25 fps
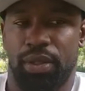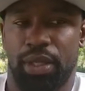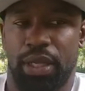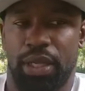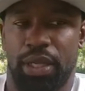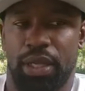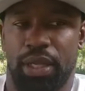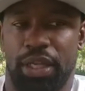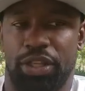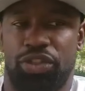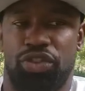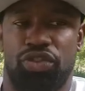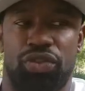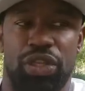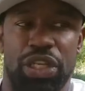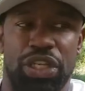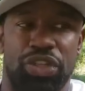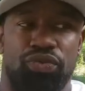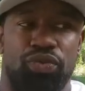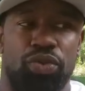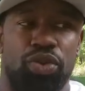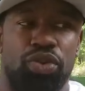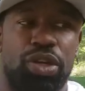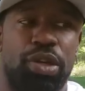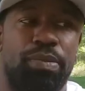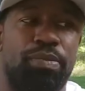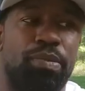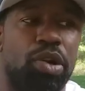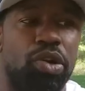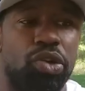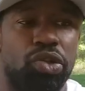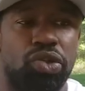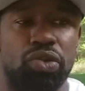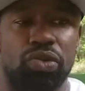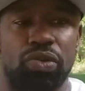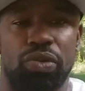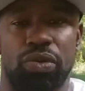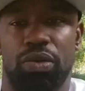it's real
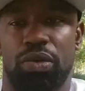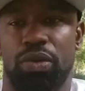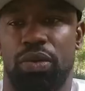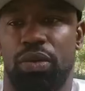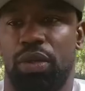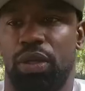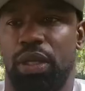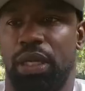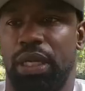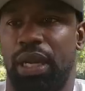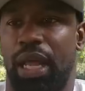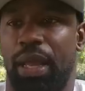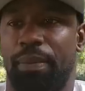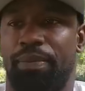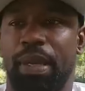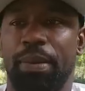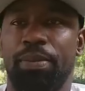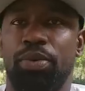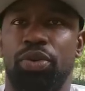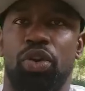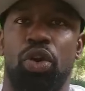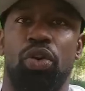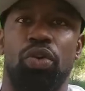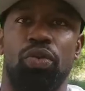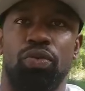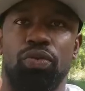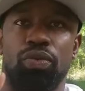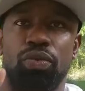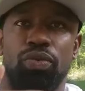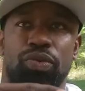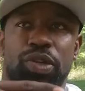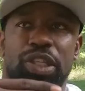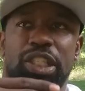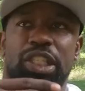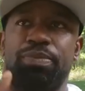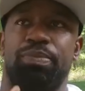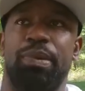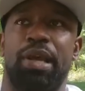commercial. And, like, people don't
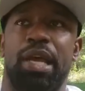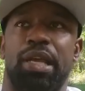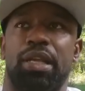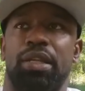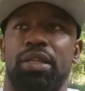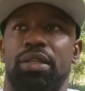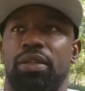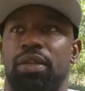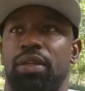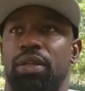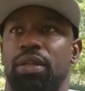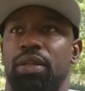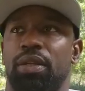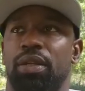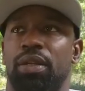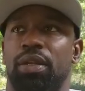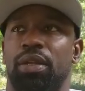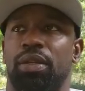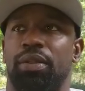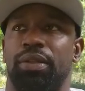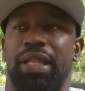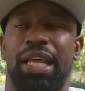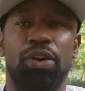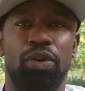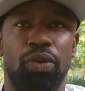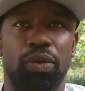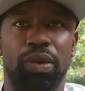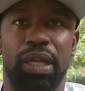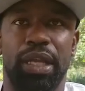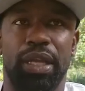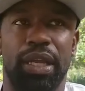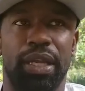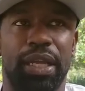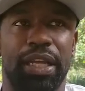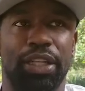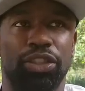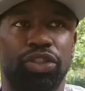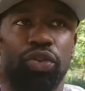respect, they don't
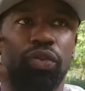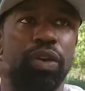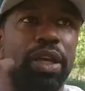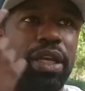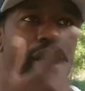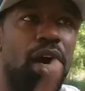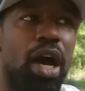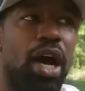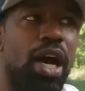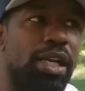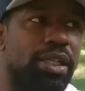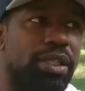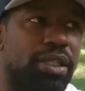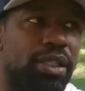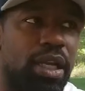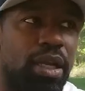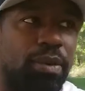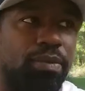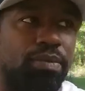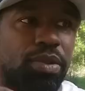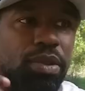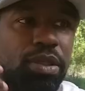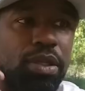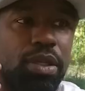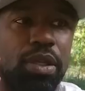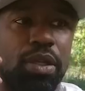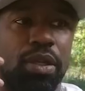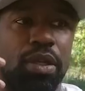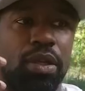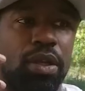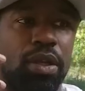enjoy concepts and